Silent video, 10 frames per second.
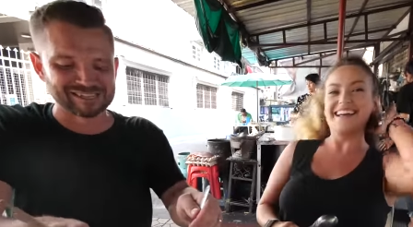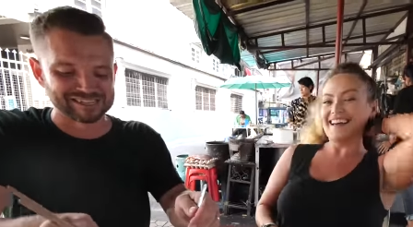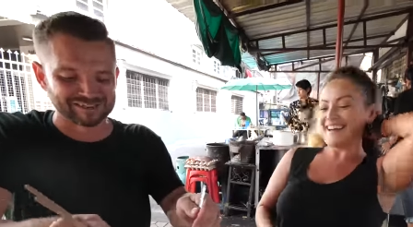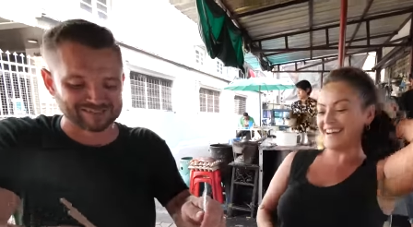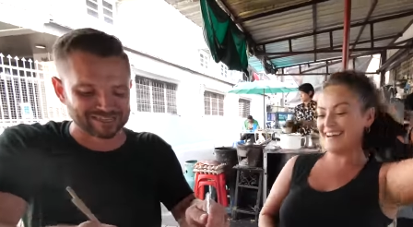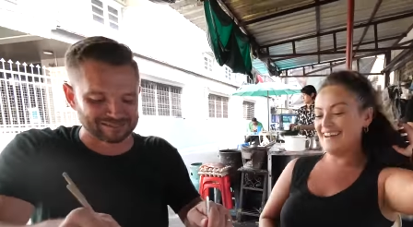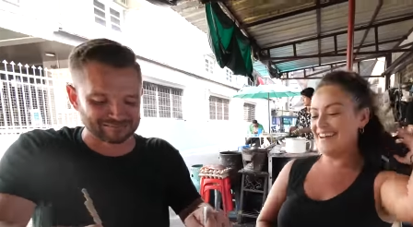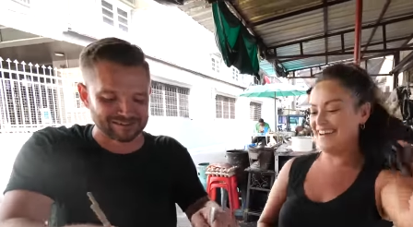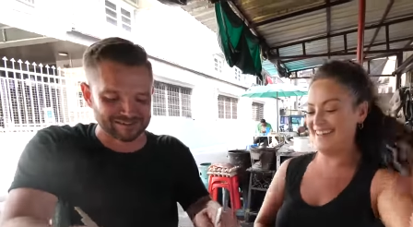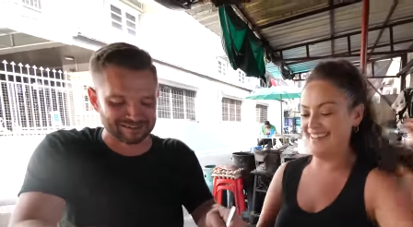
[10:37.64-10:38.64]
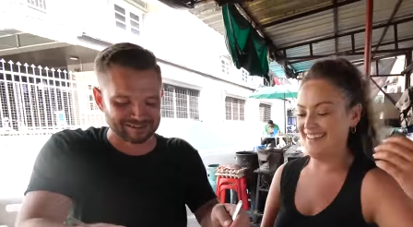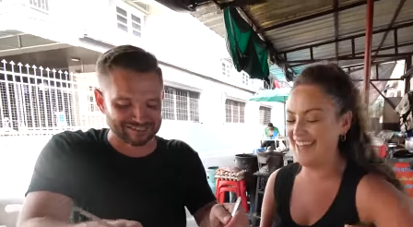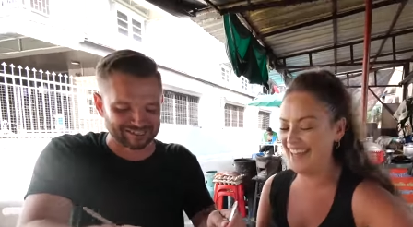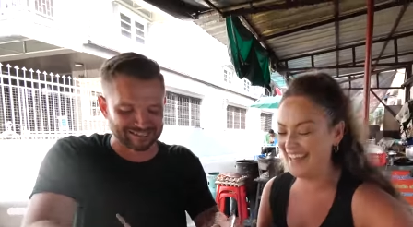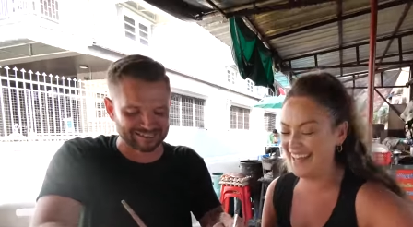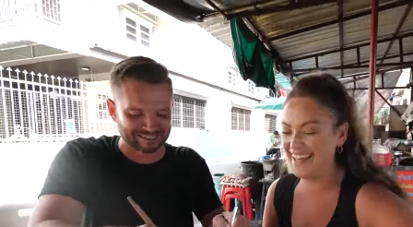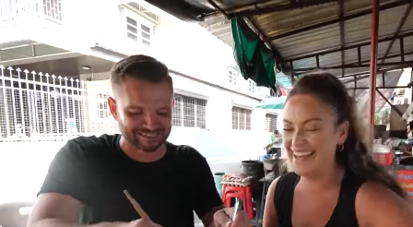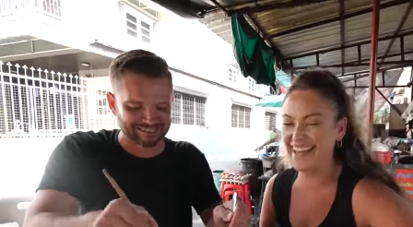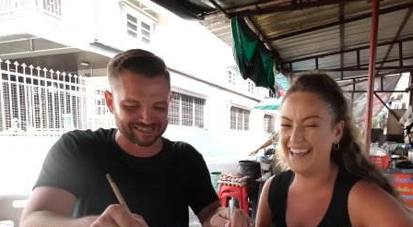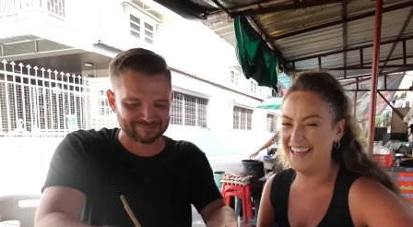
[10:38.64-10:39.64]
Speaker 1: there's no judgment here. Honestly. There's no
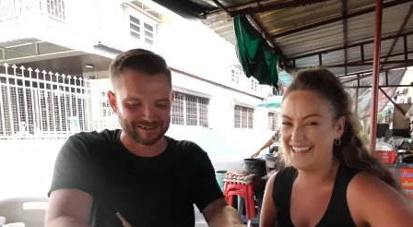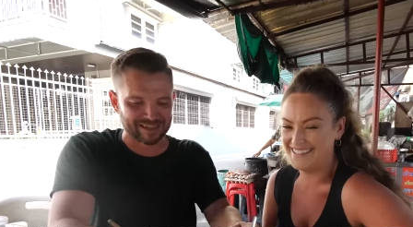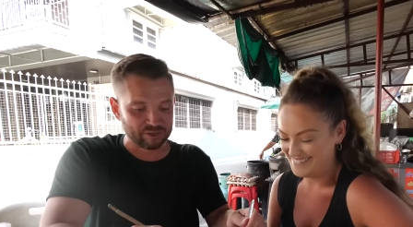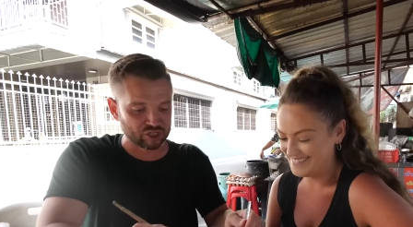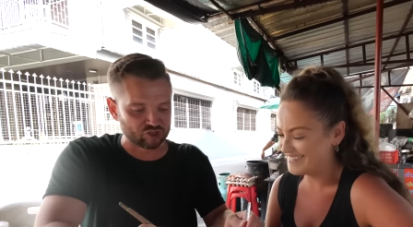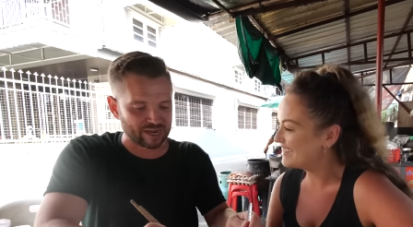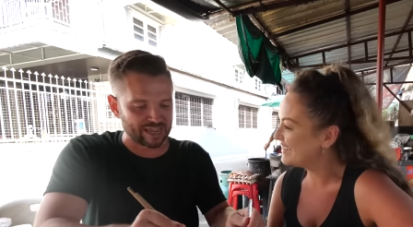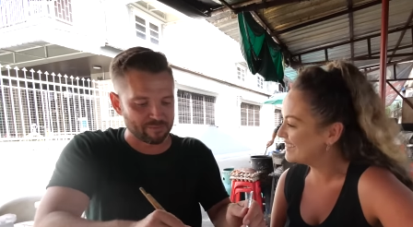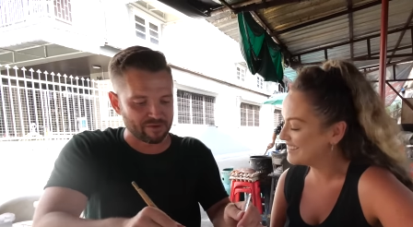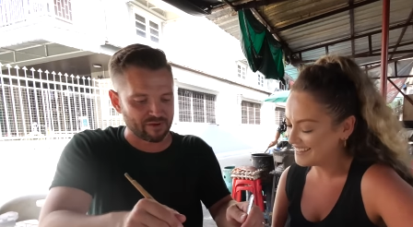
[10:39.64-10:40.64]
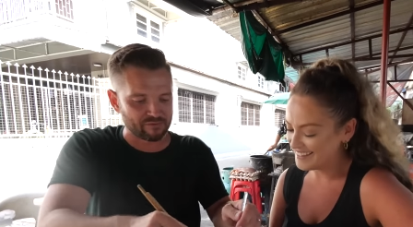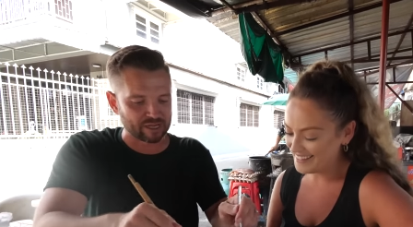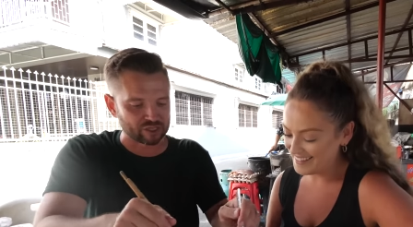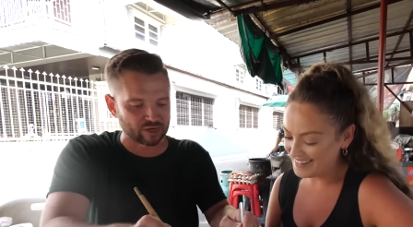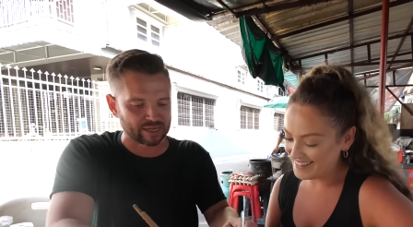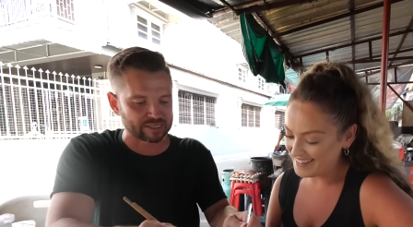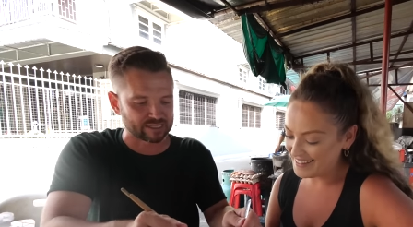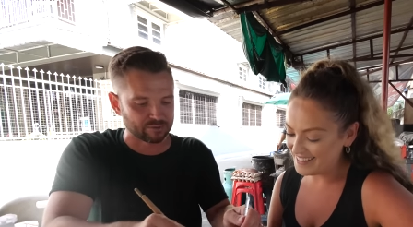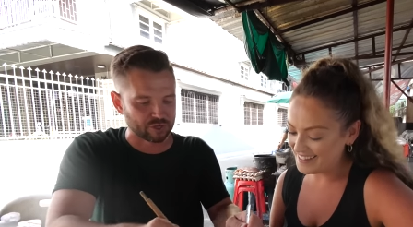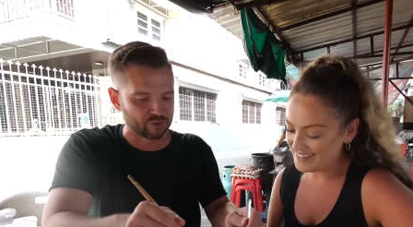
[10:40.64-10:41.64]
judgment here. But just try and get a bit of everything. Try and get some of
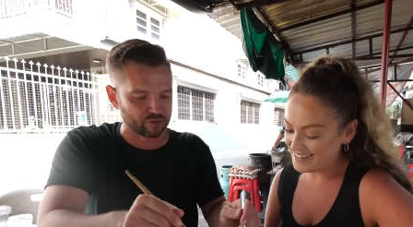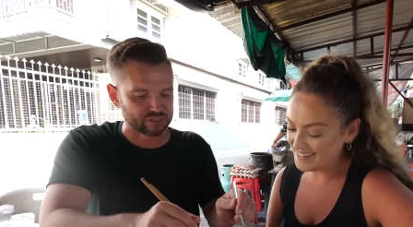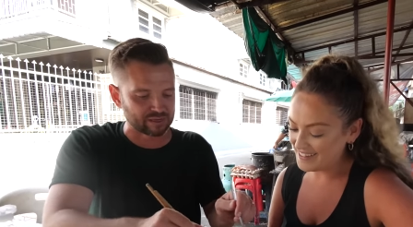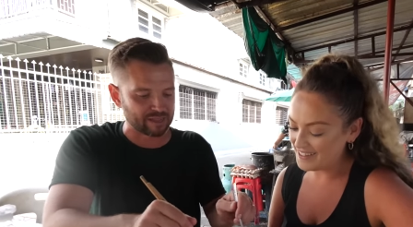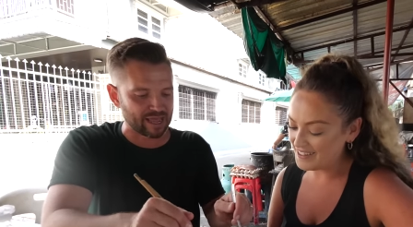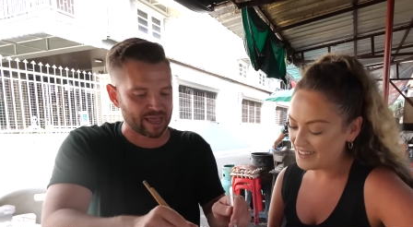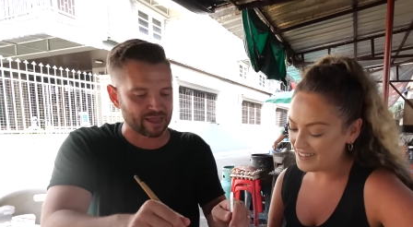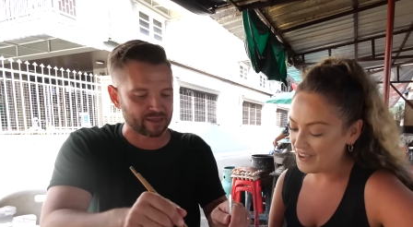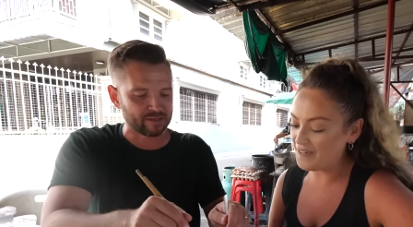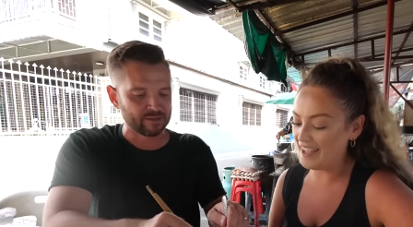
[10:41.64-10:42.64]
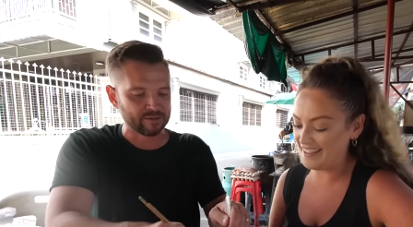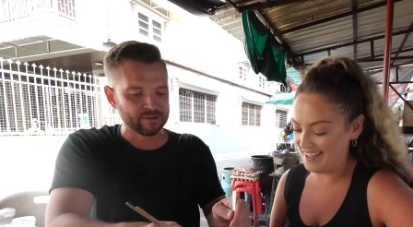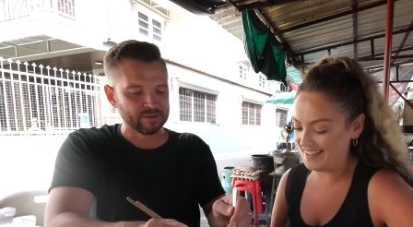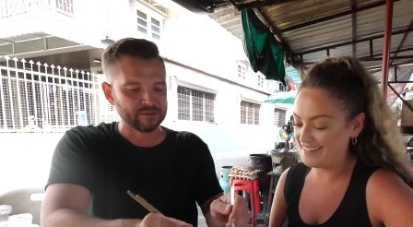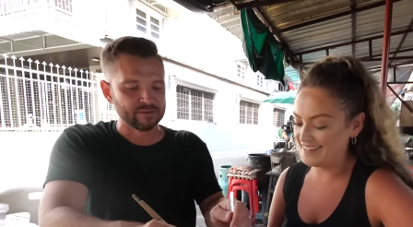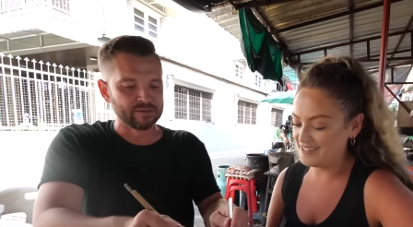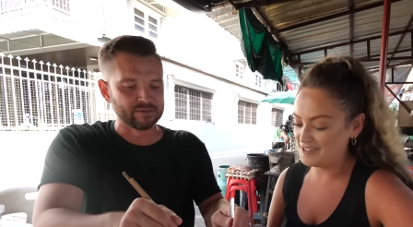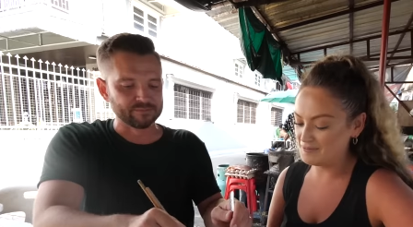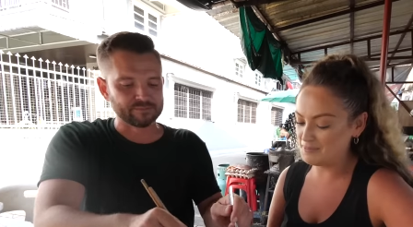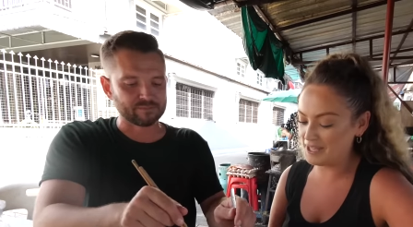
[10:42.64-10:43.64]
the noodles, some of the egg.
Speaker 2: Okay, yeah.
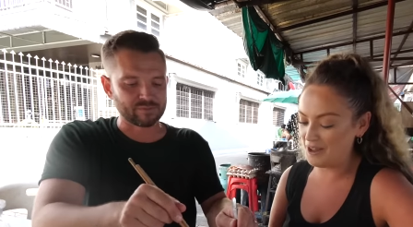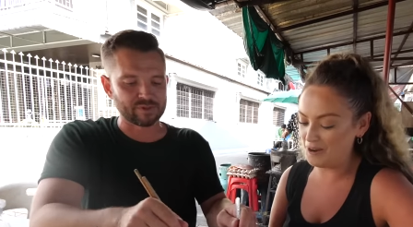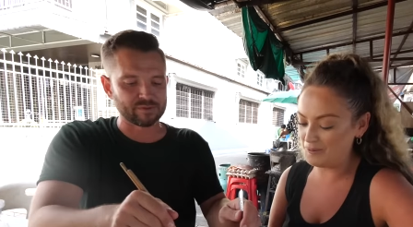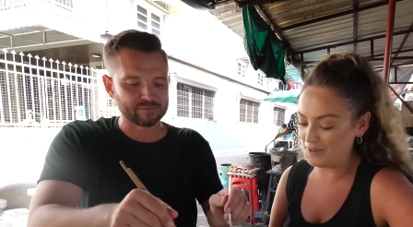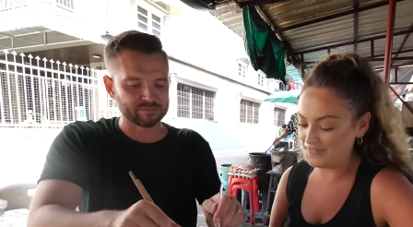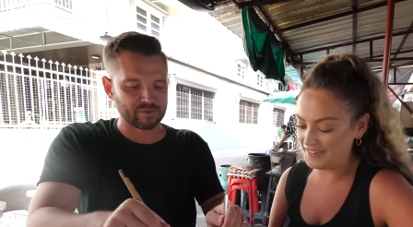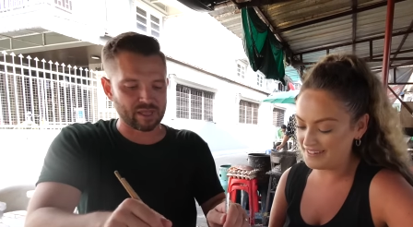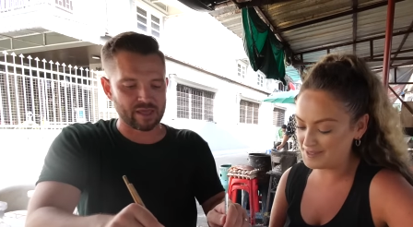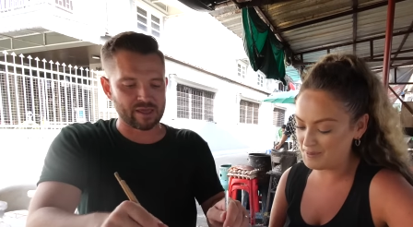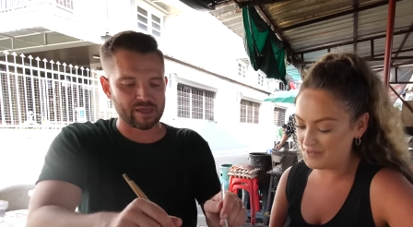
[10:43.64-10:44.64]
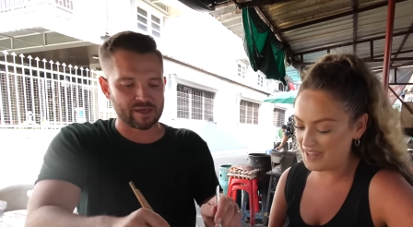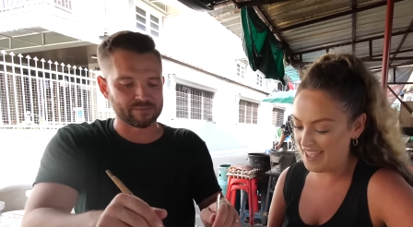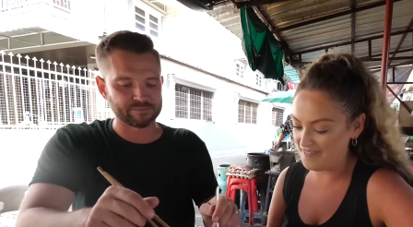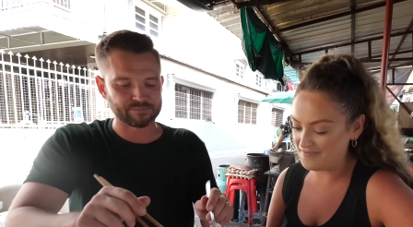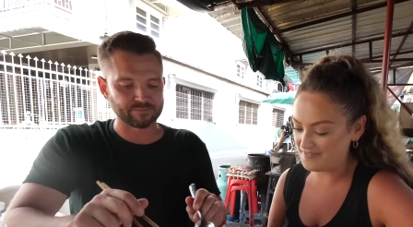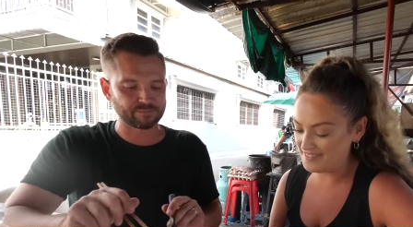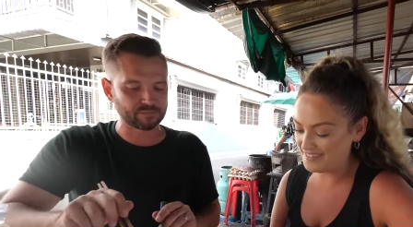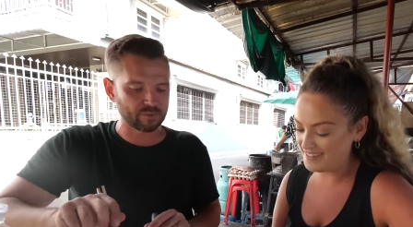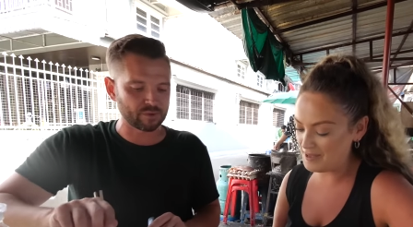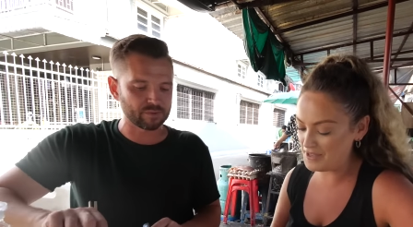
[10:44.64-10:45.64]
Pick it all up on the yeah, spoon. Yeah.
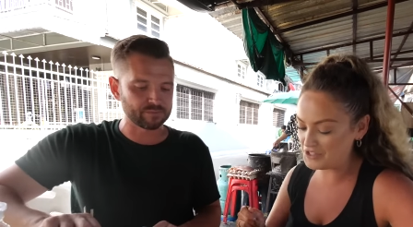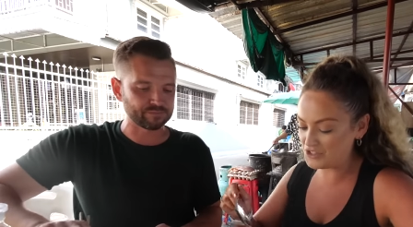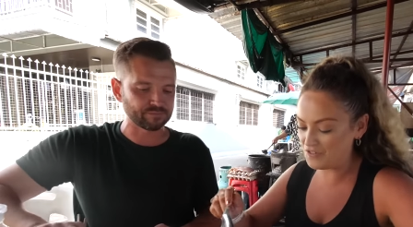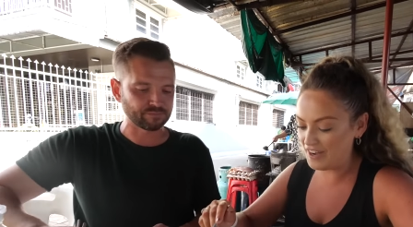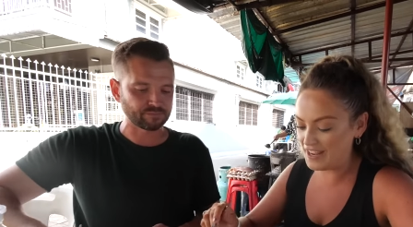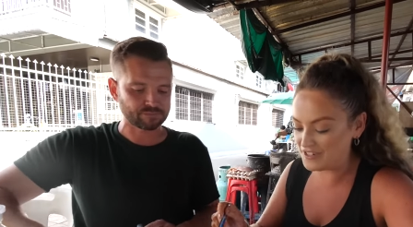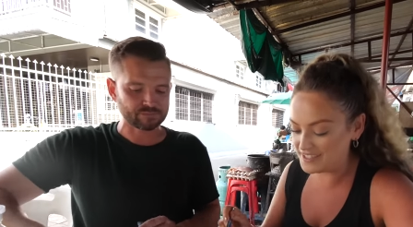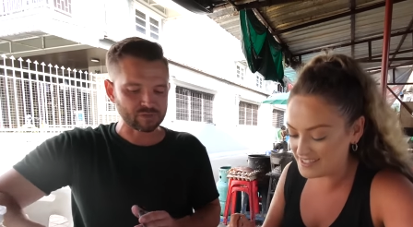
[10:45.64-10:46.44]
yeah. A mixture of flavours.